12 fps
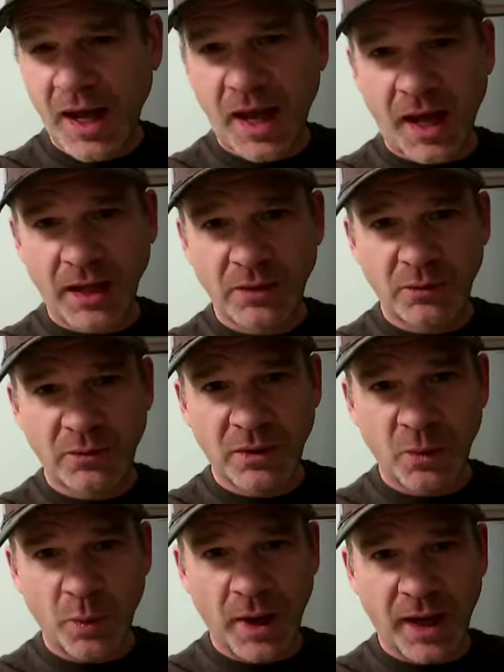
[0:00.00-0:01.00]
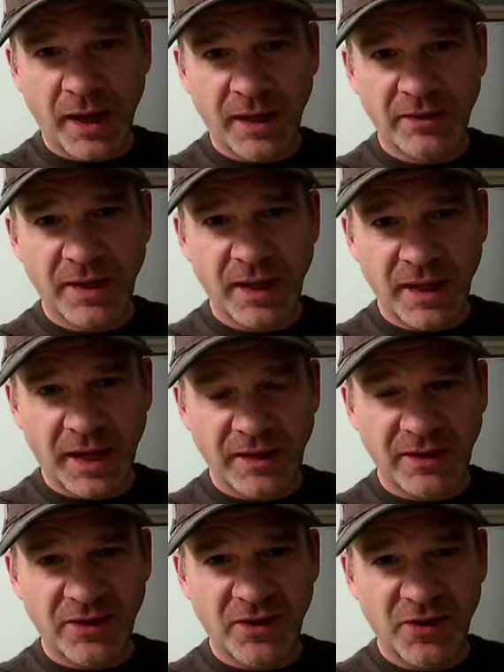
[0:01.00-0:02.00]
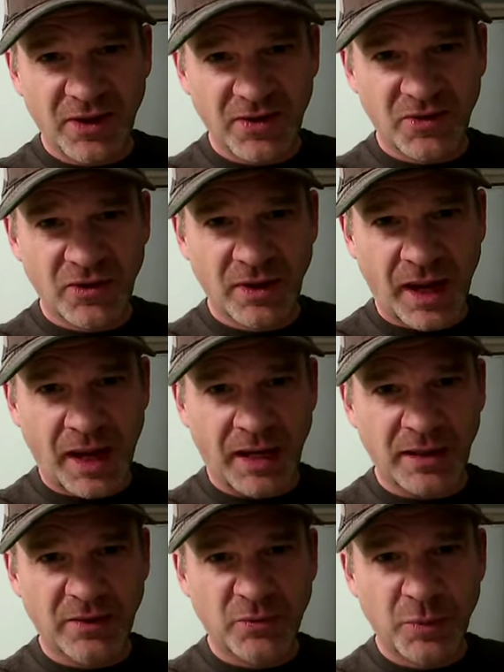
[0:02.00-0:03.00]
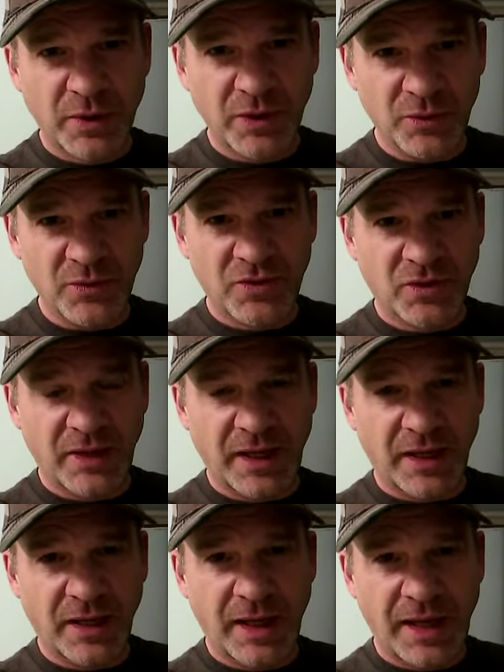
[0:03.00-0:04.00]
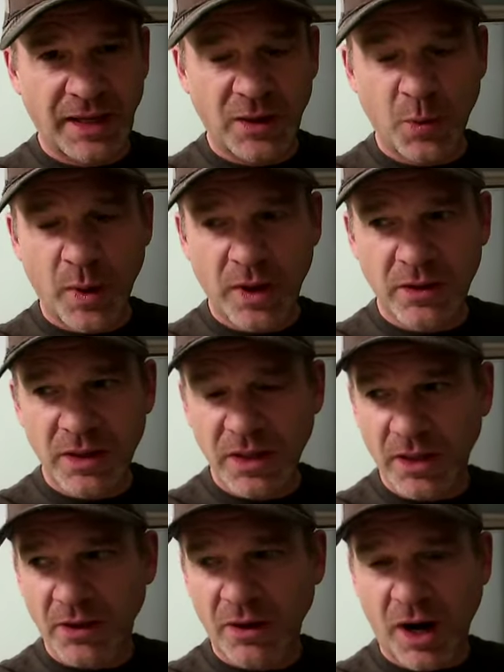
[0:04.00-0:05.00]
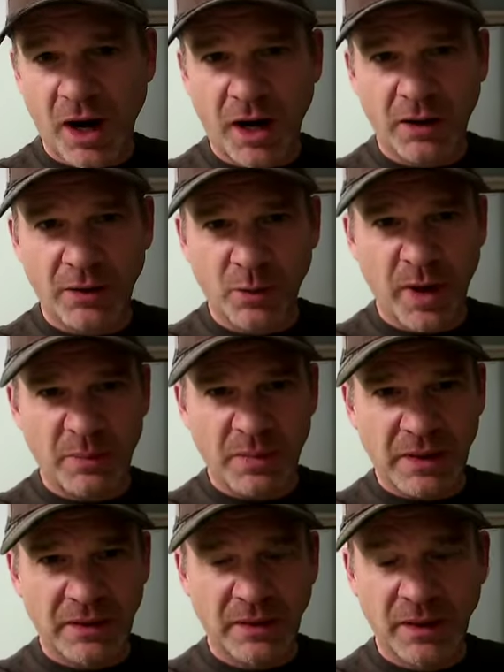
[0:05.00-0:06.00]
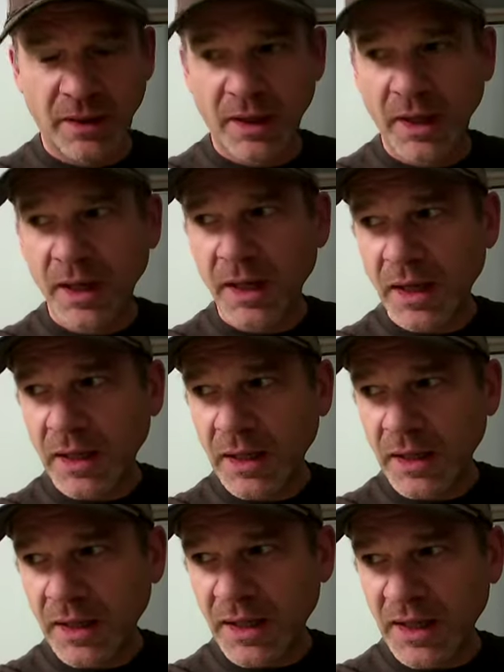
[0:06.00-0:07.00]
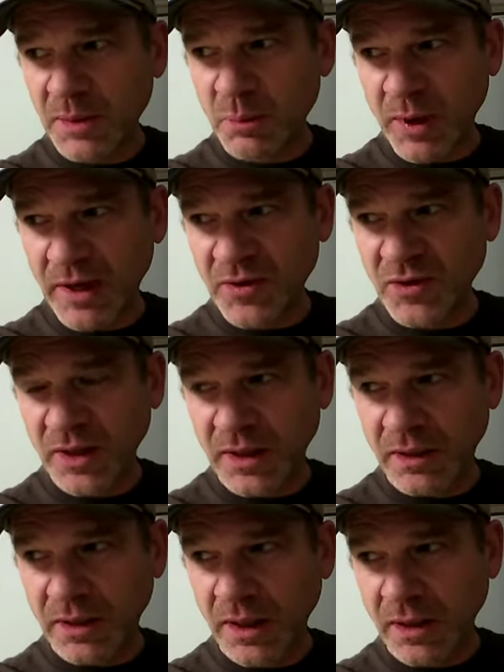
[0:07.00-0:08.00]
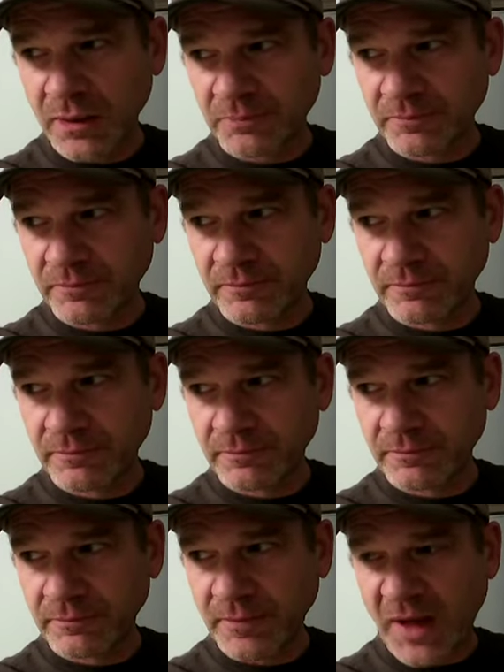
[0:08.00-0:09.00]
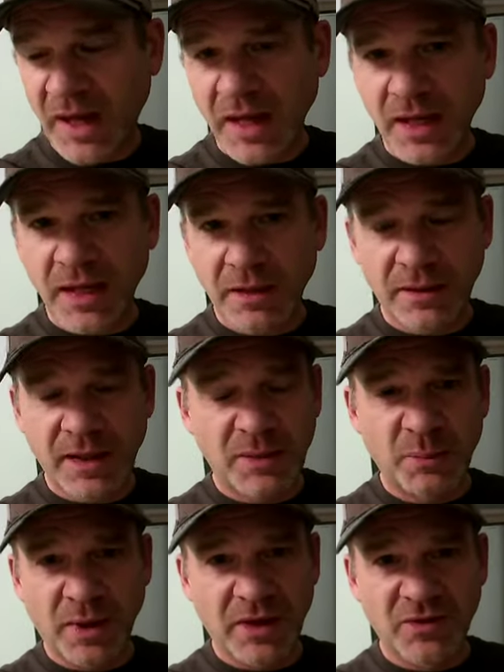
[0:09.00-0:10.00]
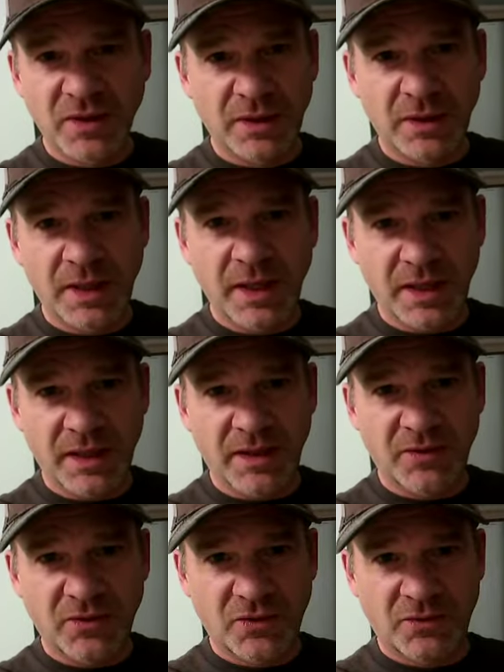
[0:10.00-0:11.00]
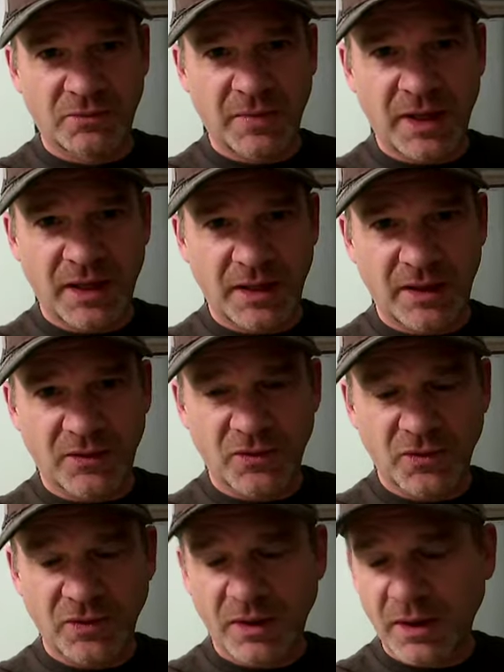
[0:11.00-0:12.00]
I don't know why they let this kind of producer get anywhere near our equipment. He brings in idiots, idiots.